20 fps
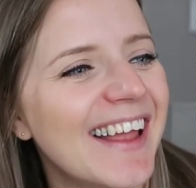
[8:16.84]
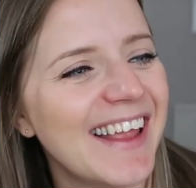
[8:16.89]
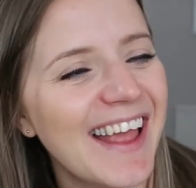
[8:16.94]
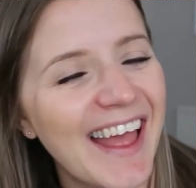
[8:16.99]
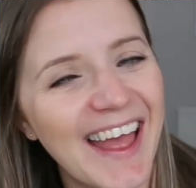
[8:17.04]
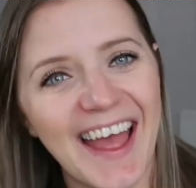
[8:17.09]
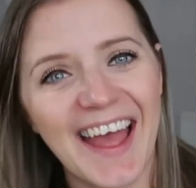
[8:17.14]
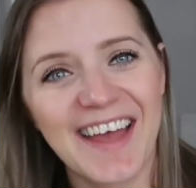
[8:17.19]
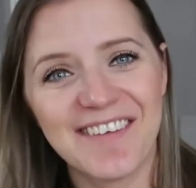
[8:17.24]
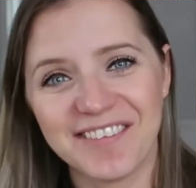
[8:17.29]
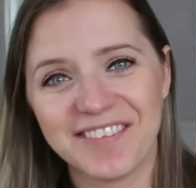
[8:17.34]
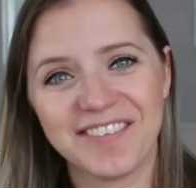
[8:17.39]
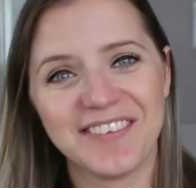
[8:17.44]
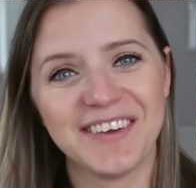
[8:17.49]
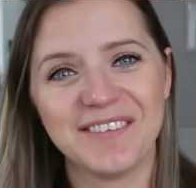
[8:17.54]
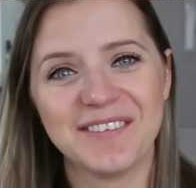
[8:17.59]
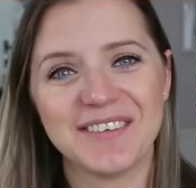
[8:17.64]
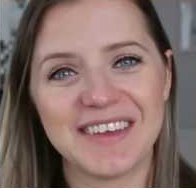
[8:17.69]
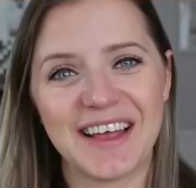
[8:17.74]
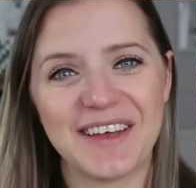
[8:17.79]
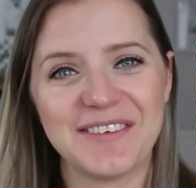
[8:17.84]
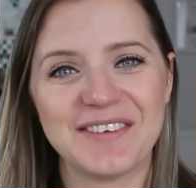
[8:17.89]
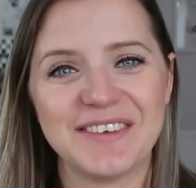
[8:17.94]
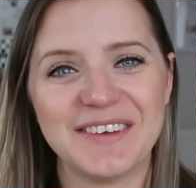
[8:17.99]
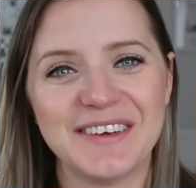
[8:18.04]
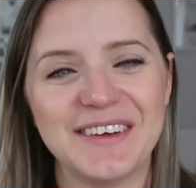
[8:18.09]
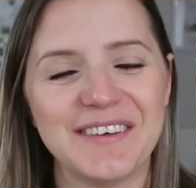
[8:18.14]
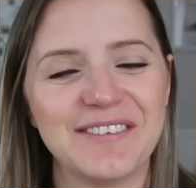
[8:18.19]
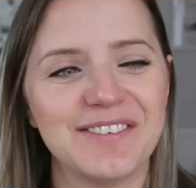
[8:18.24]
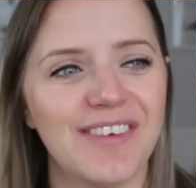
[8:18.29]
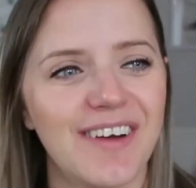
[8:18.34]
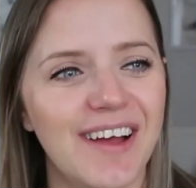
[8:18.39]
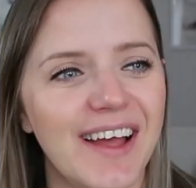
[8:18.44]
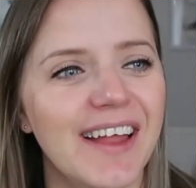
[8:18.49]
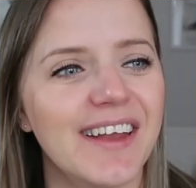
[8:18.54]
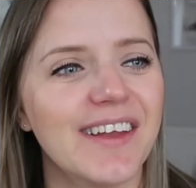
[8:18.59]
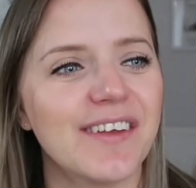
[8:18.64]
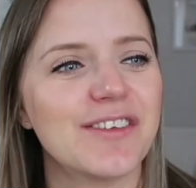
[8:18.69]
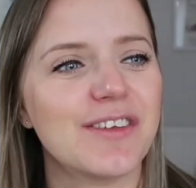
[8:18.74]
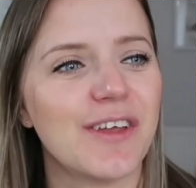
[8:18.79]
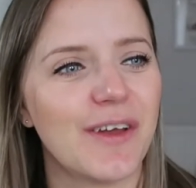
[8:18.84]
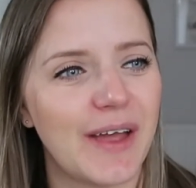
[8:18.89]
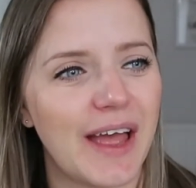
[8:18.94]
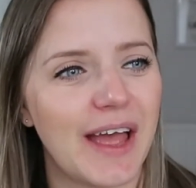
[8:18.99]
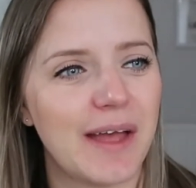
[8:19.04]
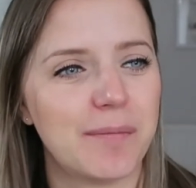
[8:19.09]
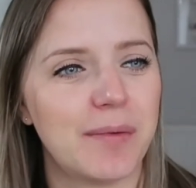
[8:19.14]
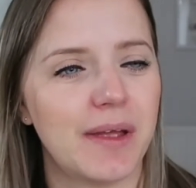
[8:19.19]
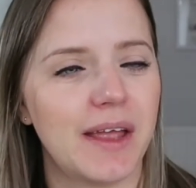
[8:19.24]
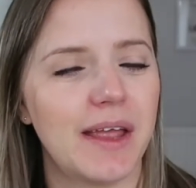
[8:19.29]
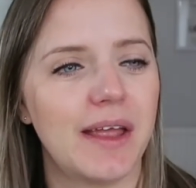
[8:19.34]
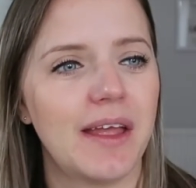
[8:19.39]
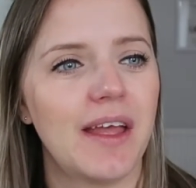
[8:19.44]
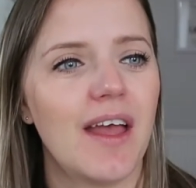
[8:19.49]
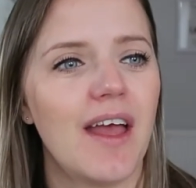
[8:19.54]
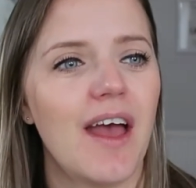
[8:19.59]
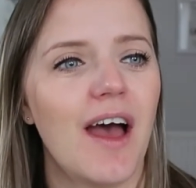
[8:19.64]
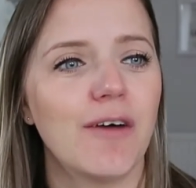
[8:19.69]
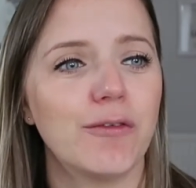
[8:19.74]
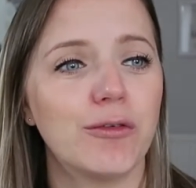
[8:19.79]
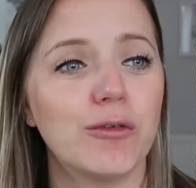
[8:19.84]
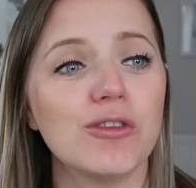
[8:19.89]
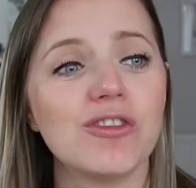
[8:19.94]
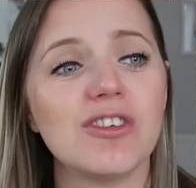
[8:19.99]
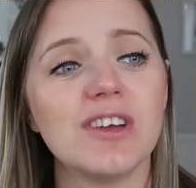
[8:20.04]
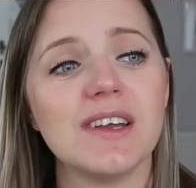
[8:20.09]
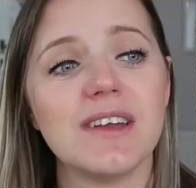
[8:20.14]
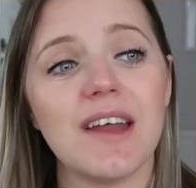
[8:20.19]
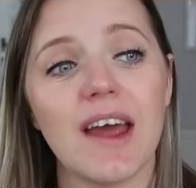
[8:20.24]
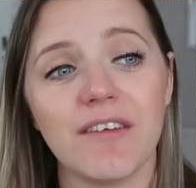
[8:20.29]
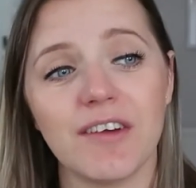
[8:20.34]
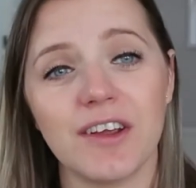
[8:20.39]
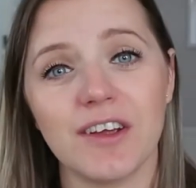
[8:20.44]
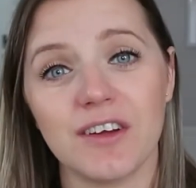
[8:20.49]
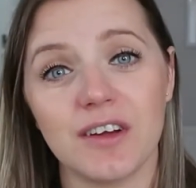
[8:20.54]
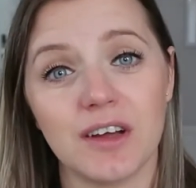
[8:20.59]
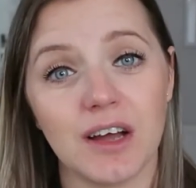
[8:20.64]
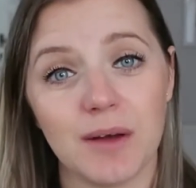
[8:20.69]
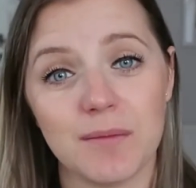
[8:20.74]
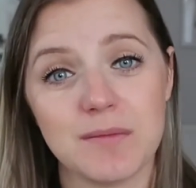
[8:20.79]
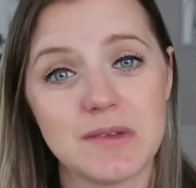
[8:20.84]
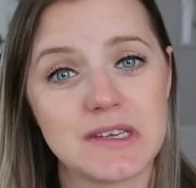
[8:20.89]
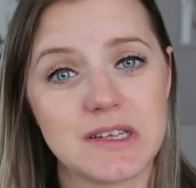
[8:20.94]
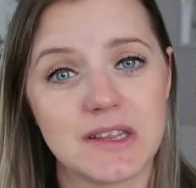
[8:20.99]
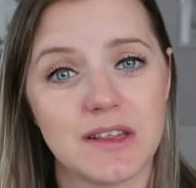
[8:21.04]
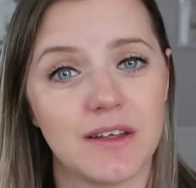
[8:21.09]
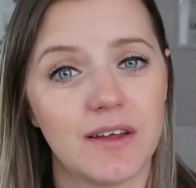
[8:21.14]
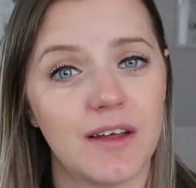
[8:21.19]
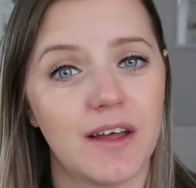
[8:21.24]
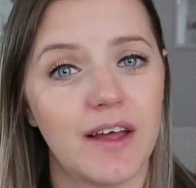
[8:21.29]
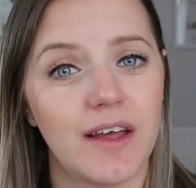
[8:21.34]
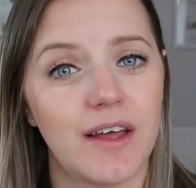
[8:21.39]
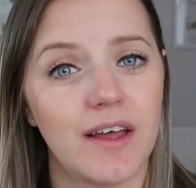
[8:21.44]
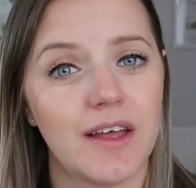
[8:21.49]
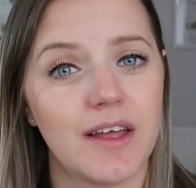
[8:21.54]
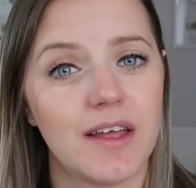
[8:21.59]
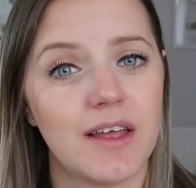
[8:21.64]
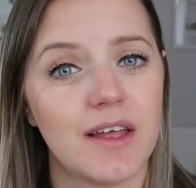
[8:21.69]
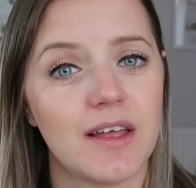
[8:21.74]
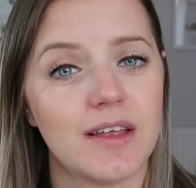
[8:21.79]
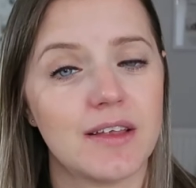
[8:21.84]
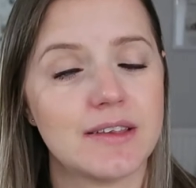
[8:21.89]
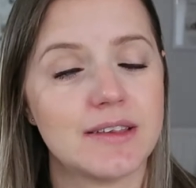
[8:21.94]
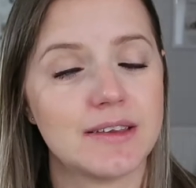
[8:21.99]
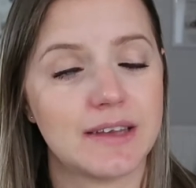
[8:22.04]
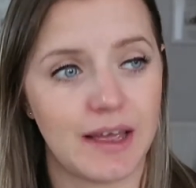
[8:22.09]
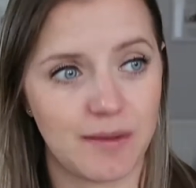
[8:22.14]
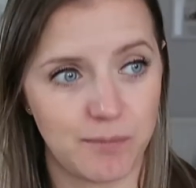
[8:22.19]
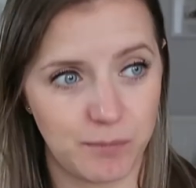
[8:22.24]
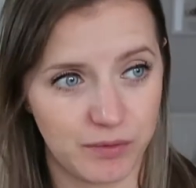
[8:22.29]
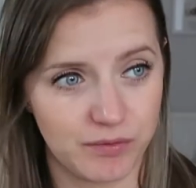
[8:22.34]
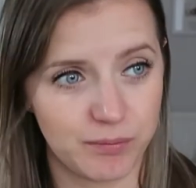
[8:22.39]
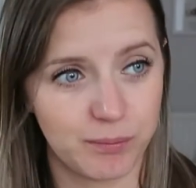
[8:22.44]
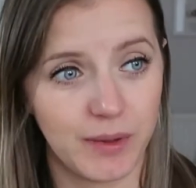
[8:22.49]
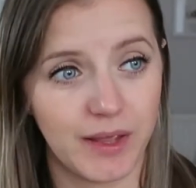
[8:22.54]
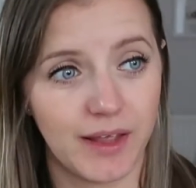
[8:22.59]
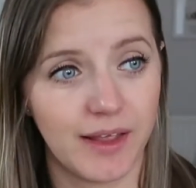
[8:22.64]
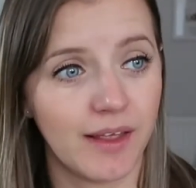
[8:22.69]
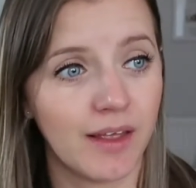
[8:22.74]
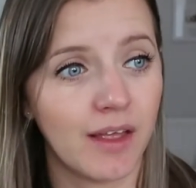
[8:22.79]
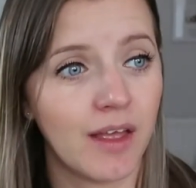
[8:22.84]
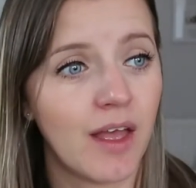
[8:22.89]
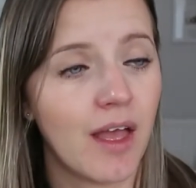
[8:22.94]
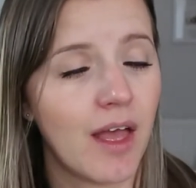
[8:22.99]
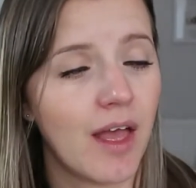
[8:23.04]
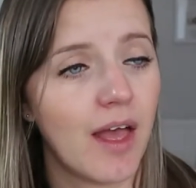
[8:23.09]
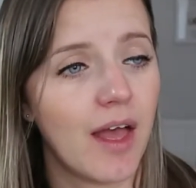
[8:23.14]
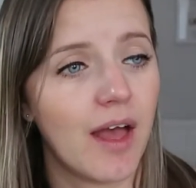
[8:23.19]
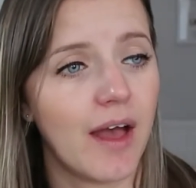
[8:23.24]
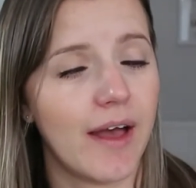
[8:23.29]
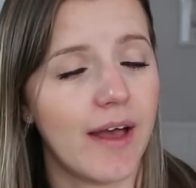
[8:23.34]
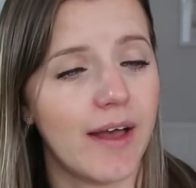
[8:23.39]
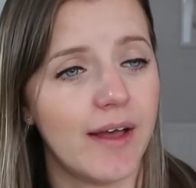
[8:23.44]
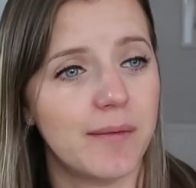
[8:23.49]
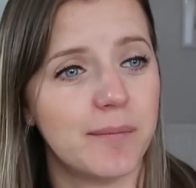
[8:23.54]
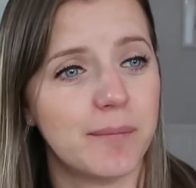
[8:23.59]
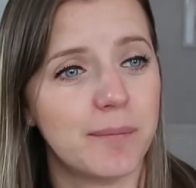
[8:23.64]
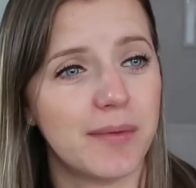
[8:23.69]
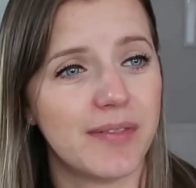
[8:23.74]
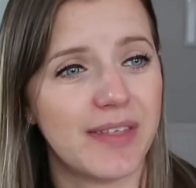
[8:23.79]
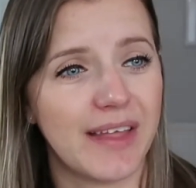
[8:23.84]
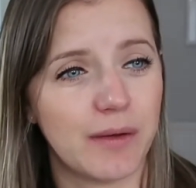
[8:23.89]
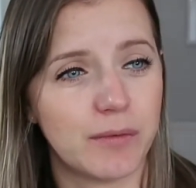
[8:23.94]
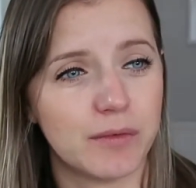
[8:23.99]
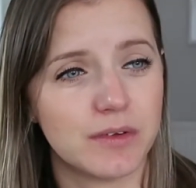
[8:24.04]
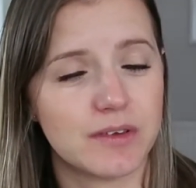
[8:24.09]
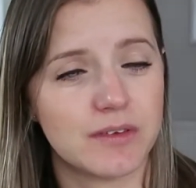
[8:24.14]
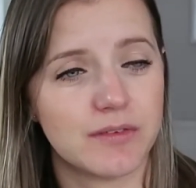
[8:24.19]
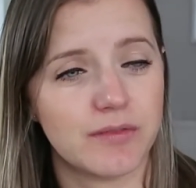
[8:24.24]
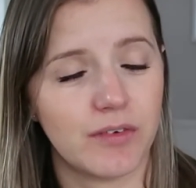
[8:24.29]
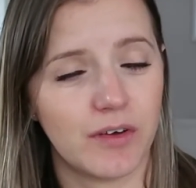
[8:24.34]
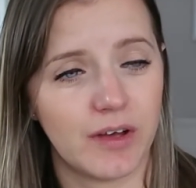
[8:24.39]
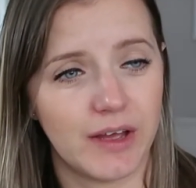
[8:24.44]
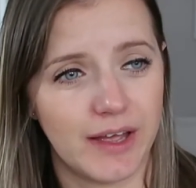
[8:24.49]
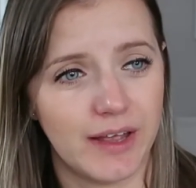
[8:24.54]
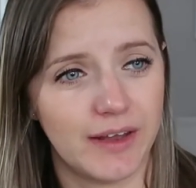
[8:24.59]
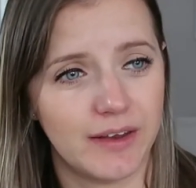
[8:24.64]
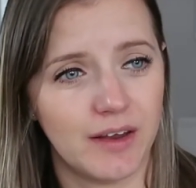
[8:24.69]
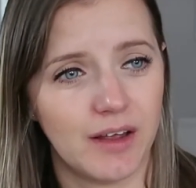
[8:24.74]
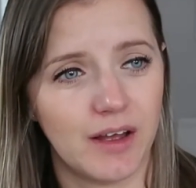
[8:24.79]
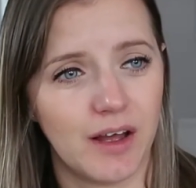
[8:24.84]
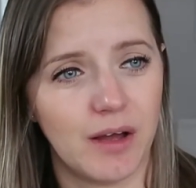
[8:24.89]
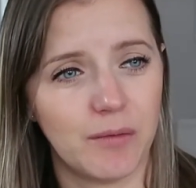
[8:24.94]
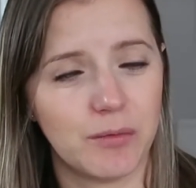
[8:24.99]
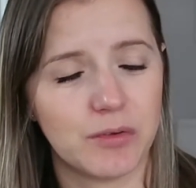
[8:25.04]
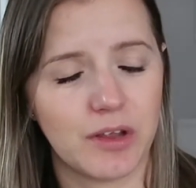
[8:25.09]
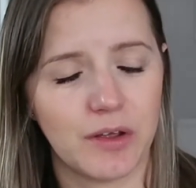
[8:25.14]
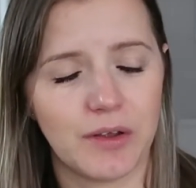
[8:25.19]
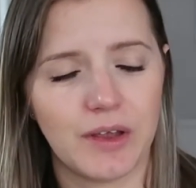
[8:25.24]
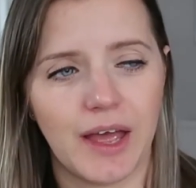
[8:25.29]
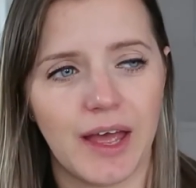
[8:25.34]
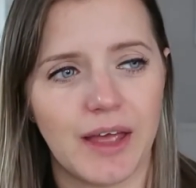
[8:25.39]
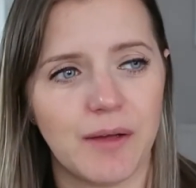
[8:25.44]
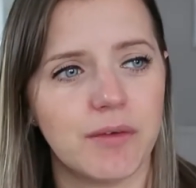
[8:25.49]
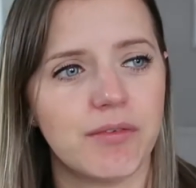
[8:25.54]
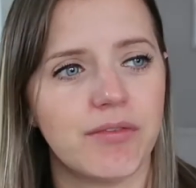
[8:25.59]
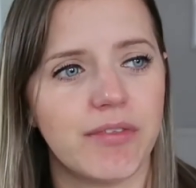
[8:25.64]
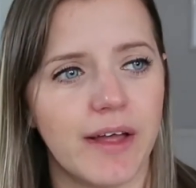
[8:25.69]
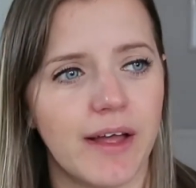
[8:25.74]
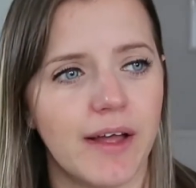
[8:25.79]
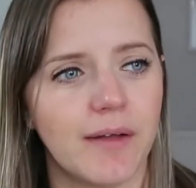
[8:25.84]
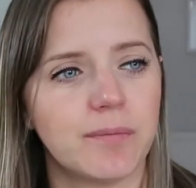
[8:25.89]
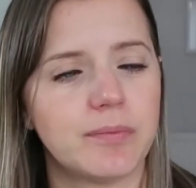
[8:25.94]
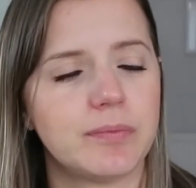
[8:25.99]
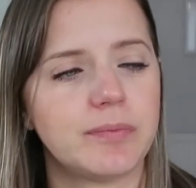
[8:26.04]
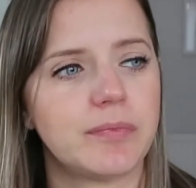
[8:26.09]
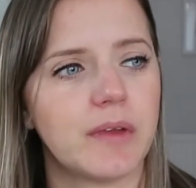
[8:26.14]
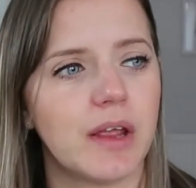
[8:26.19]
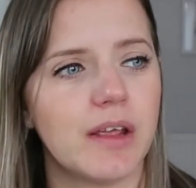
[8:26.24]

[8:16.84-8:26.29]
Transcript: Yeah, everything was absolutely fine. I'm so happy. Unfortunately, Terry couldn't come to the scan with me, but that was fine. I was okay with that.